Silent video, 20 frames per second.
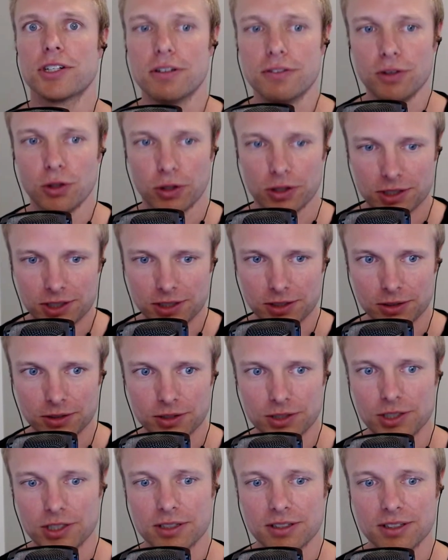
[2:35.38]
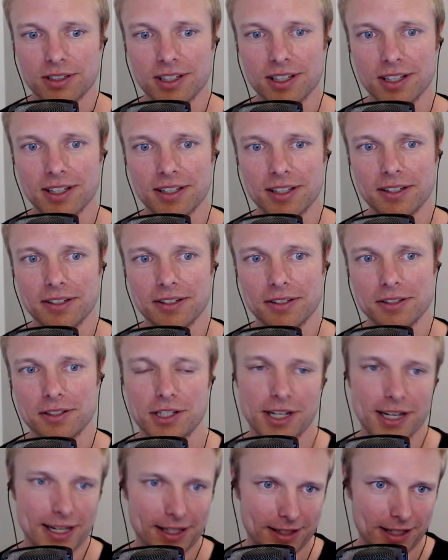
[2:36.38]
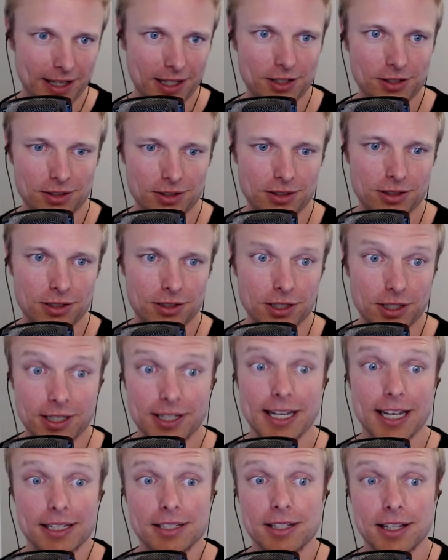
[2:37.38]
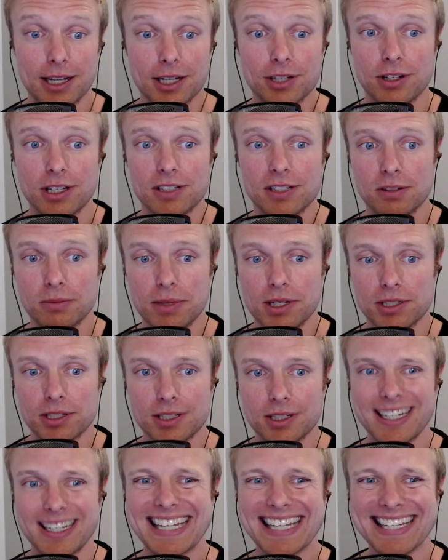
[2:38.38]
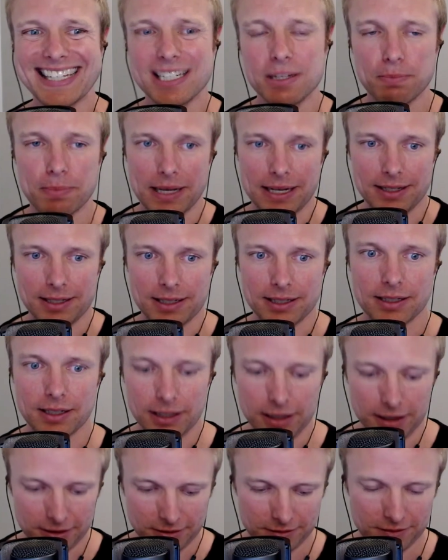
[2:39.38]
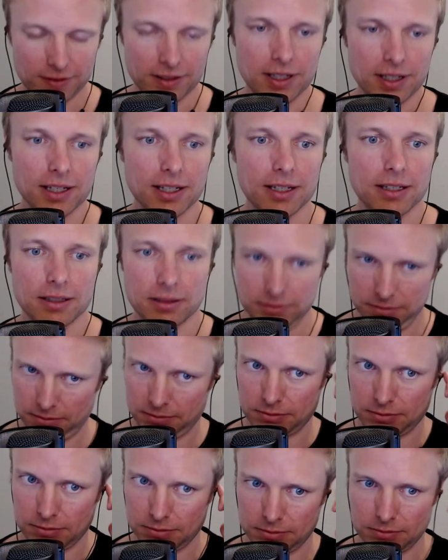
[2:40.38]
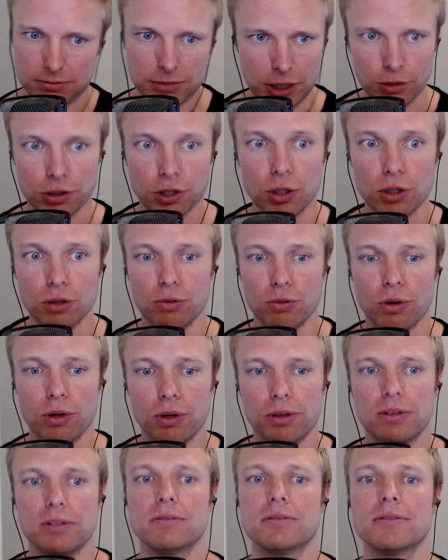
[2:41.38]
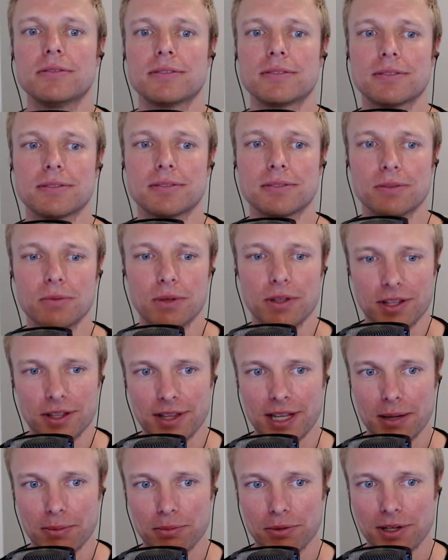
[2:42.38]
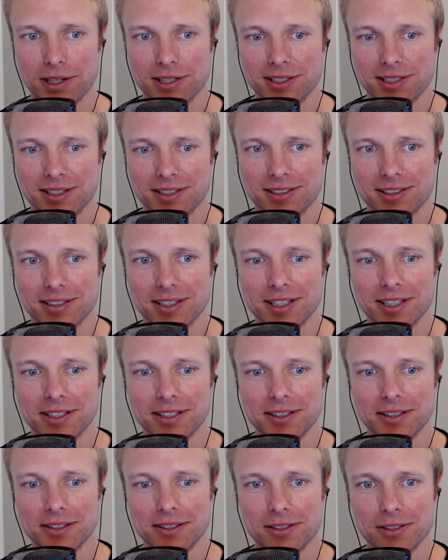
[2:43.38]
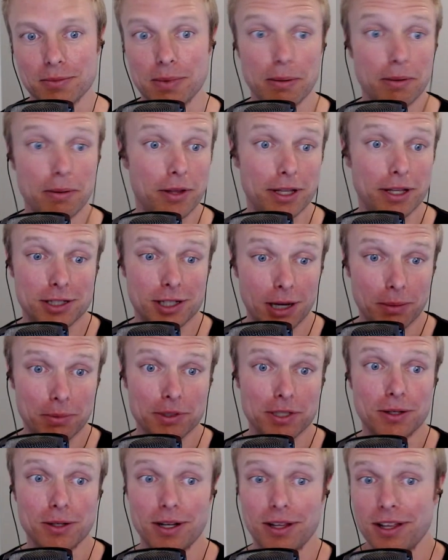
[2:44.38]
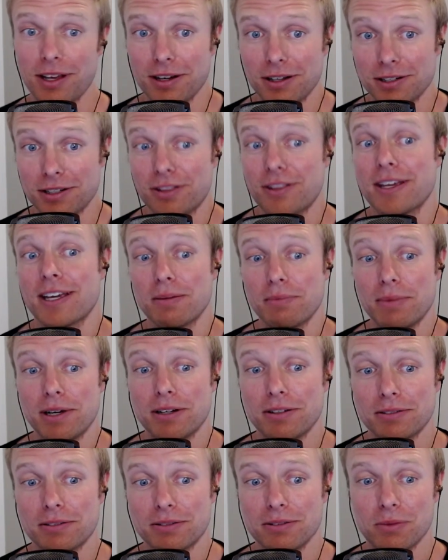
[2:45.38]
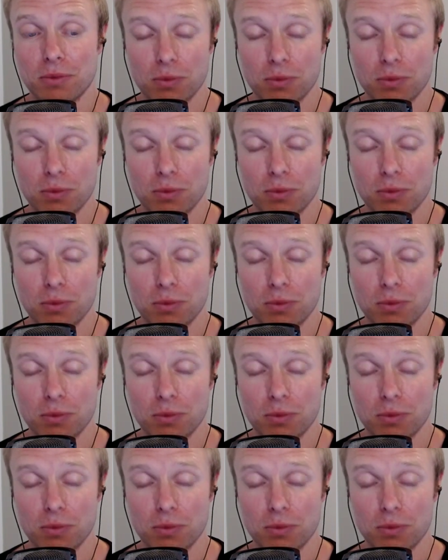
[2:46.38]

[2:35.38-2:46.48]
of your solution to get to that transformation, independent of your role within that process. So maybe that's an opportunity there to think about,